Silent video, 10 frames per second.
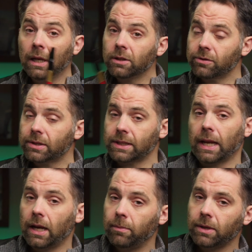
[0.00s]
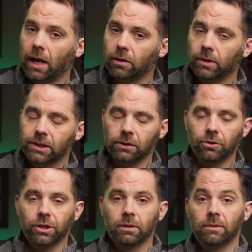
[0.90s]
So the same kind of
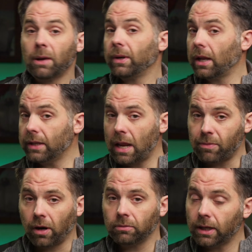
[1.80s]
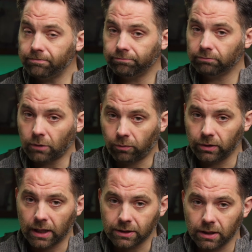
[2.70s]
resolution that we got in the A part, right?
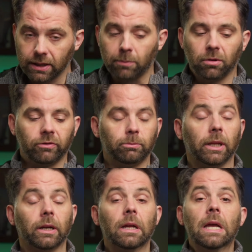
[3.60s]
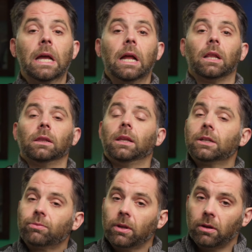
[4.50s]
Hopefully that's going to sound pretty familiar.
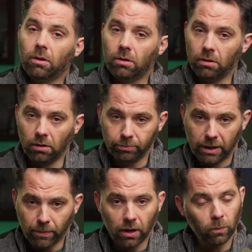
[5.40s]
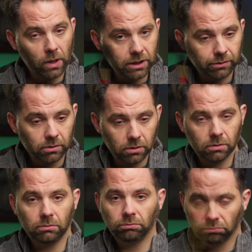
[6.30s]
Let's run the whole B part once
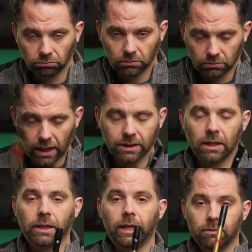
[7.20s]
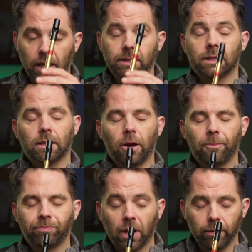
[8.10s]
through, nice and clean, nice and slow.
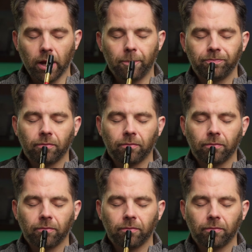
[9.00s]
Here we go.